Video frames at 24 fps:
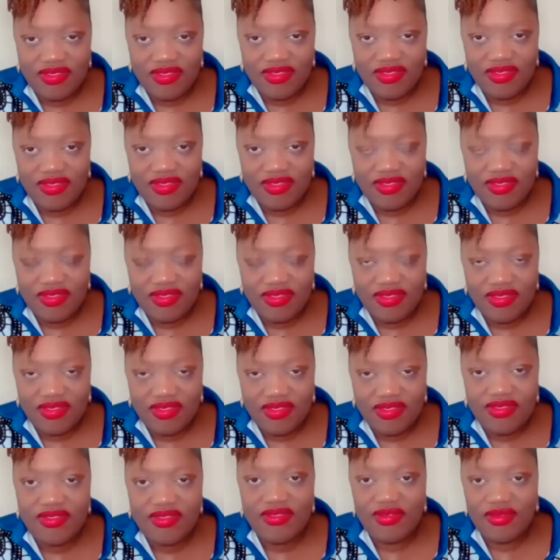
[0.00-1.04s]

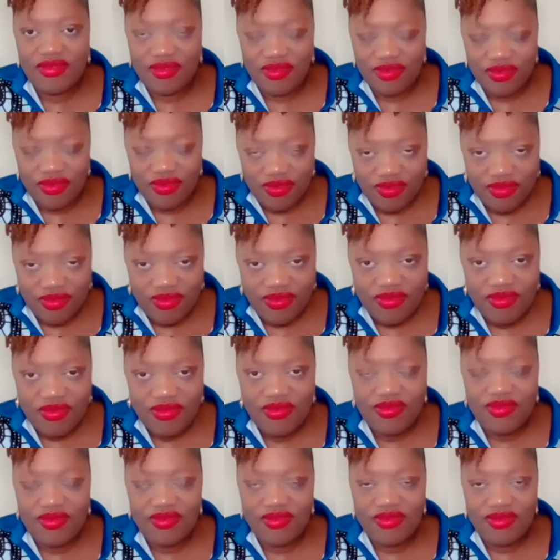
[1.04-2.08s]

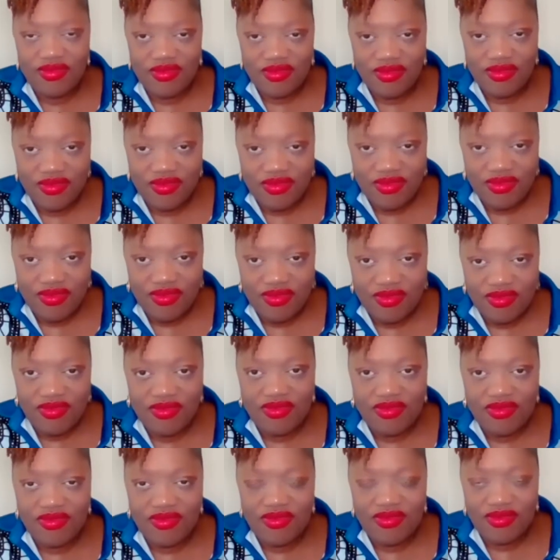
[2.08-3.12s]

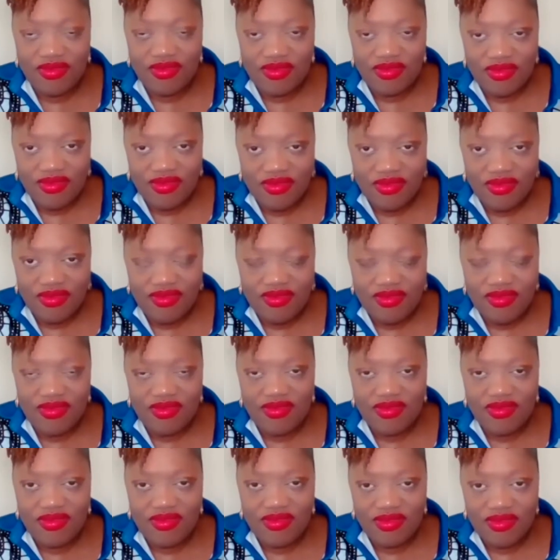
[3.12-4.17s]

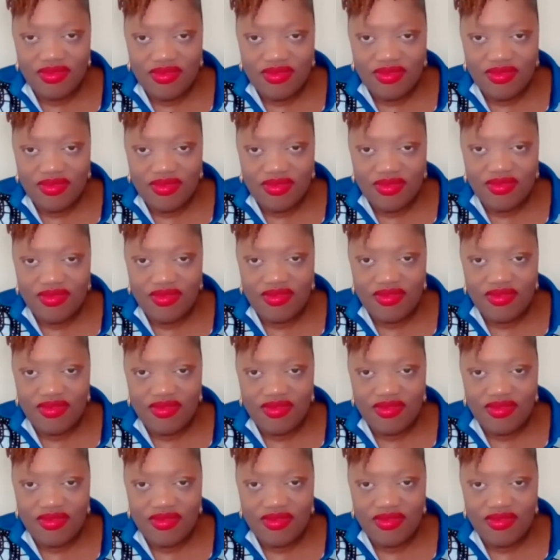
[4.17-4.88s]
(not speaking)